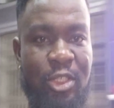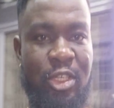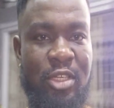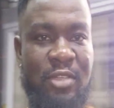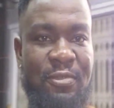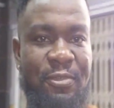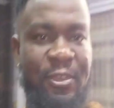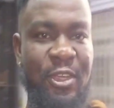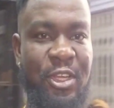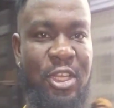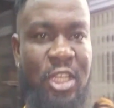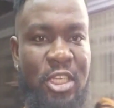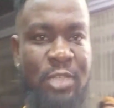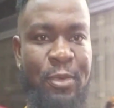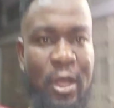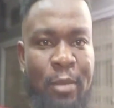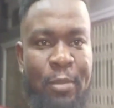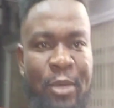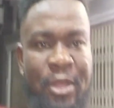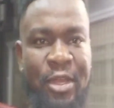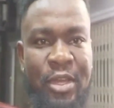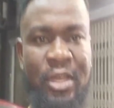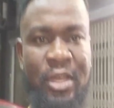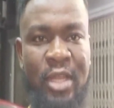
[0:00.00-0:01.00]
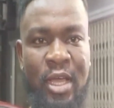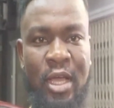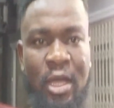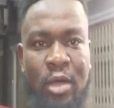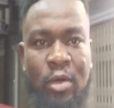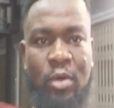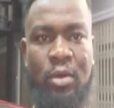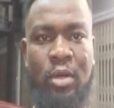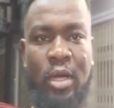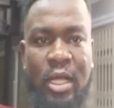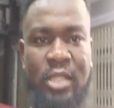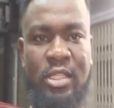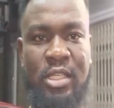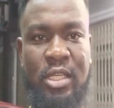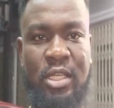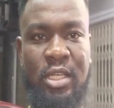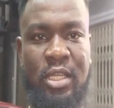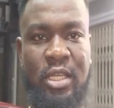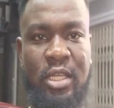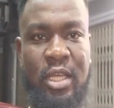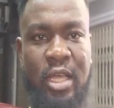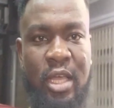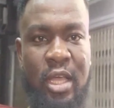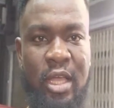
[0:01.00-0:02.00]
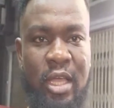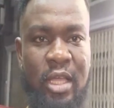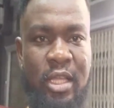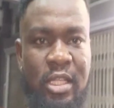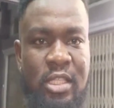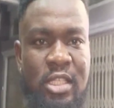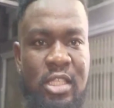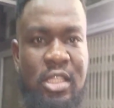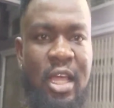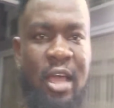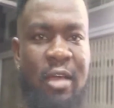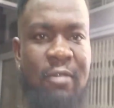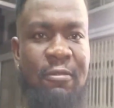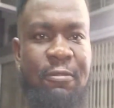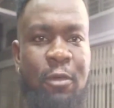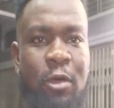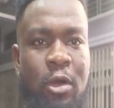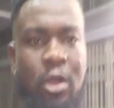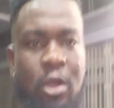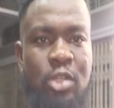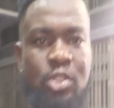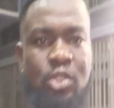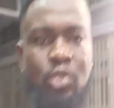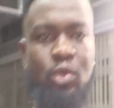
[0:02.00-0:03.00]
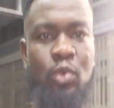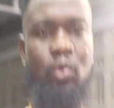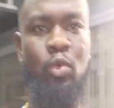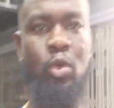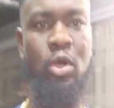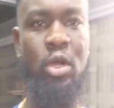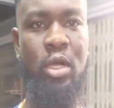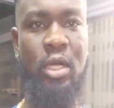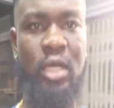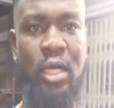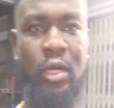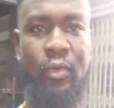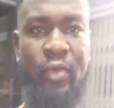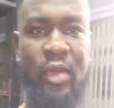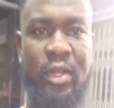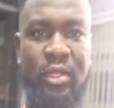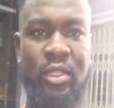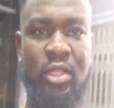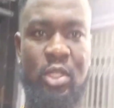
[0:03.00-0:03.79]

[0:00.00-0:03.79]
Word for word: barbing now. I think uh, it's time for us to walk around the streets.